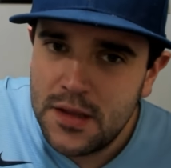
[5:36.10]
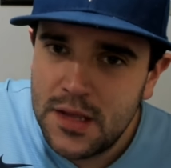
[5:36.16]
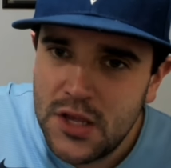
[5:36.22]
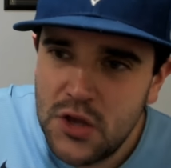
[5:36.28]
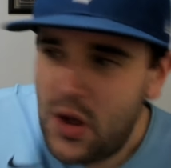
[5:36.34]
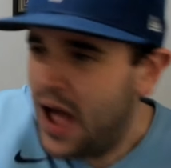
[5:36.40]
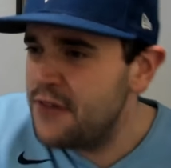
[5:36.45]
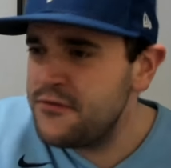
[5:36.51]

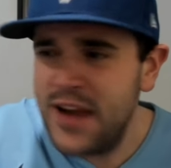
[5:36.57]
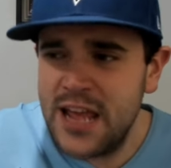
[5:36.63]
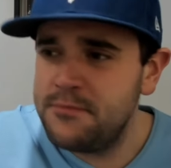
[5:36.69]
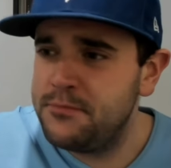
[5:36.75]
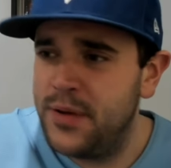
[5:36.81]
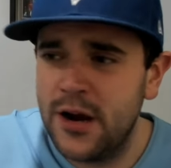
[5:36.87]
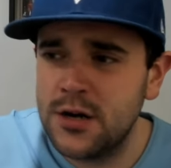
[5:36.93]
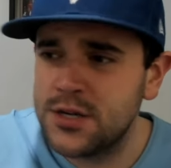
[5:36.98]
You have
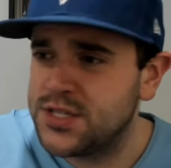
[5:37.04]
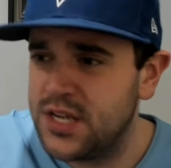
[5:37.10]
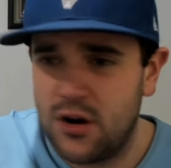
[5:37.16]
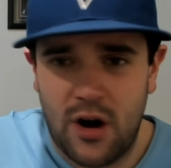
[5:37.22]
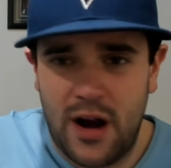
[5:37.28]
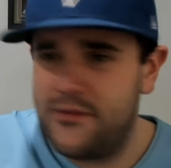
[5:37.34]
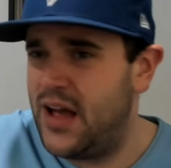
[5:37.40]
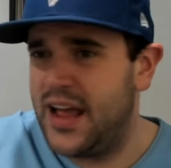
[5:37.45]
Nate
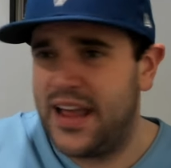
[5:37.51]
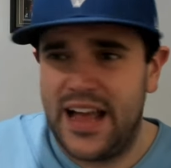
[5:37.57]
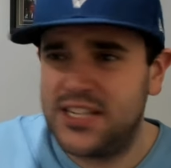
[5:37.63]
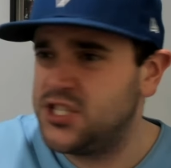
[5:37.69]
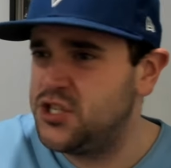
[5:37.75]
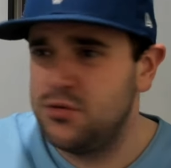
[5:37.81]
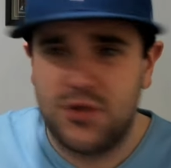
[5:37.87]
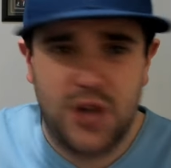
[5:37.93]
Pearson, or I
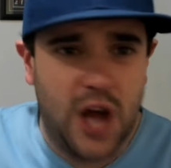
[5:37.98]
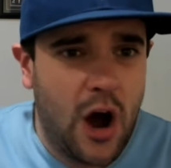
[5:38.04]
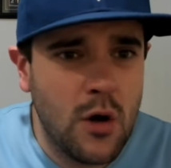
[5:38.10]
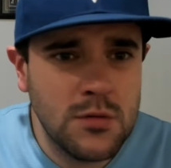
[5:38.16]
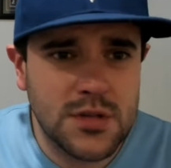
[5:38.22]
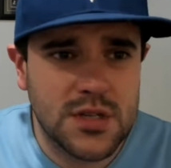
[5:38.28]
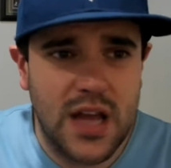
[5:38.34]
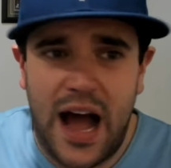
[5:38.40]
guess you
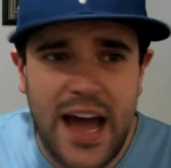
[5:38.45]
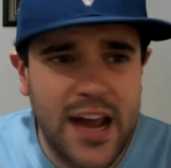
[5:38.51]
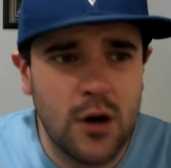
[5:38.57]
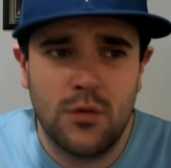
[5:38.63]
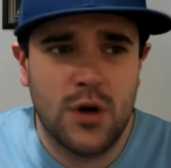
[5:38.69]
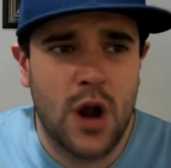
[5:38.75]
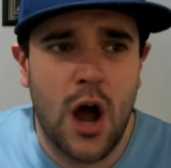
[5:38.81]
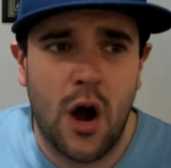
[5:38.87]
don't. I
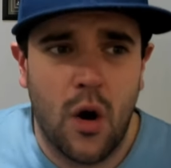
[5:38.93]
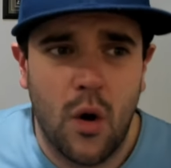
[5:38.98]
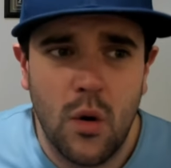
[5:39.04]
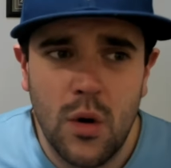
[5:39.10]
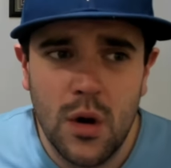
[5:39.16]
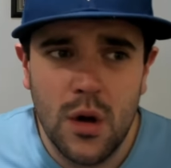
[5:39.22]
don't know.